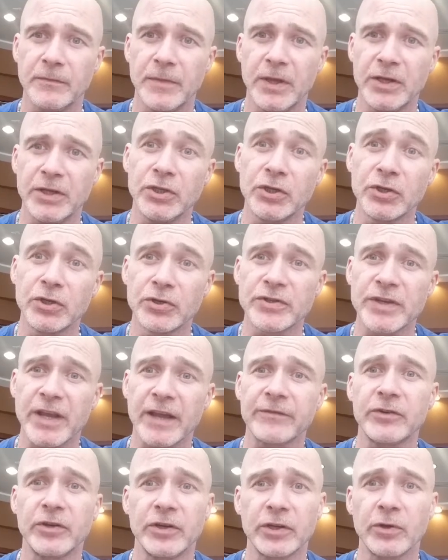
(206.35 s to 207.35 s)
many years
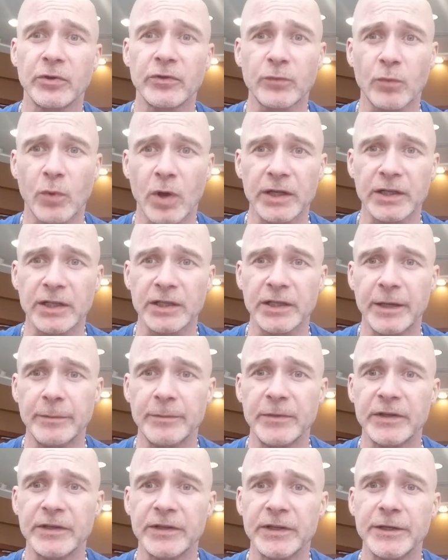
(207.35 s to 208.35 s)
after Ingo Swann
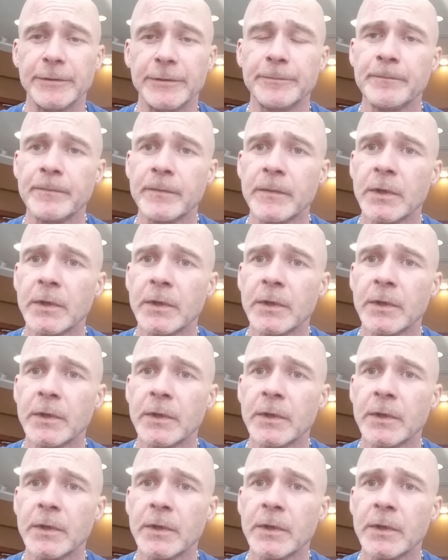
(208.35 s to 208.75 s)
claimed it did.